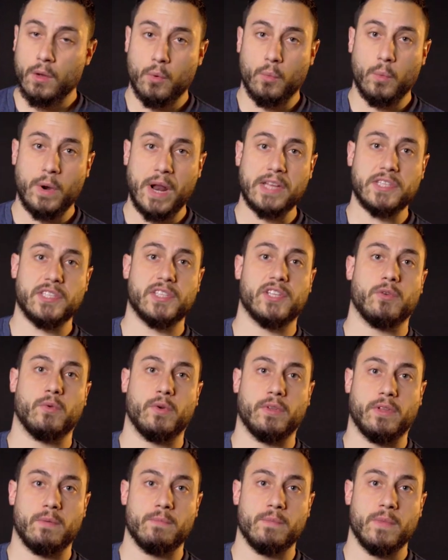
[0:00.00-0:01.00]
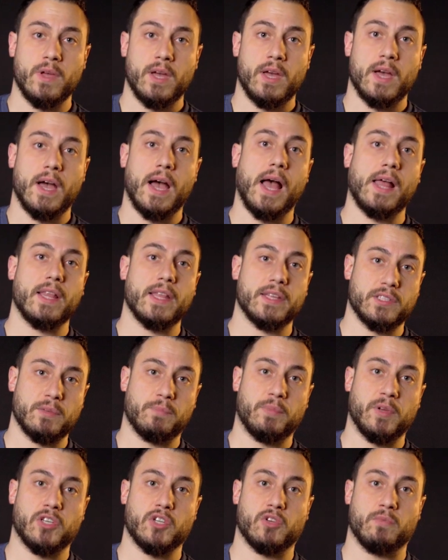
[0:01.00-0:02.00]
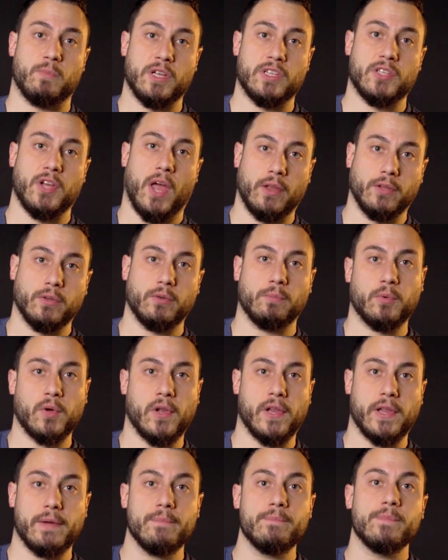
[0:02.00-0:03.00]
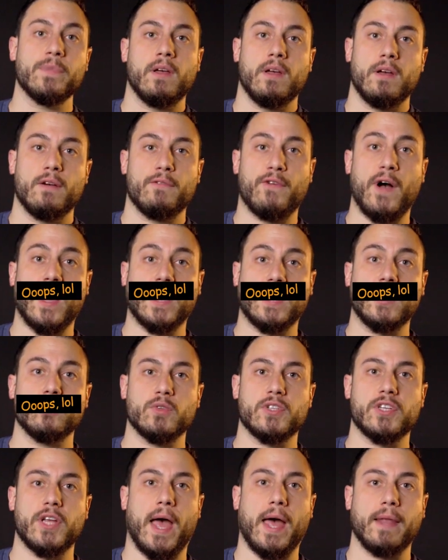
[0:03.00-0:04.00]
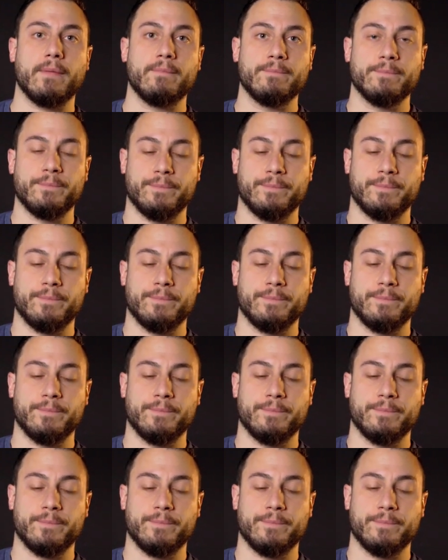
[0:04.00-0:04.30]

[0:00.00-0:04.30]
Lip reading: When I skewer them, I like to picture my childhood bully. Fuck you, Chad.